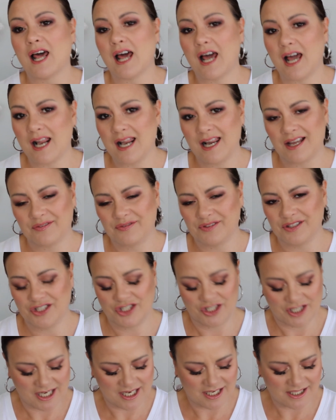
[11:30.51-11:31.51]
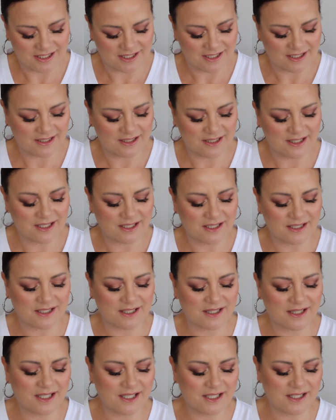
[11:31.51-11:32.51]
I love the shades in this.
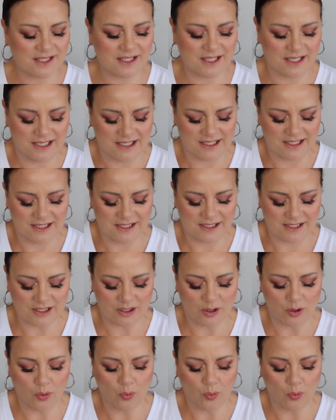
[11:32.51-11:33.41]
This is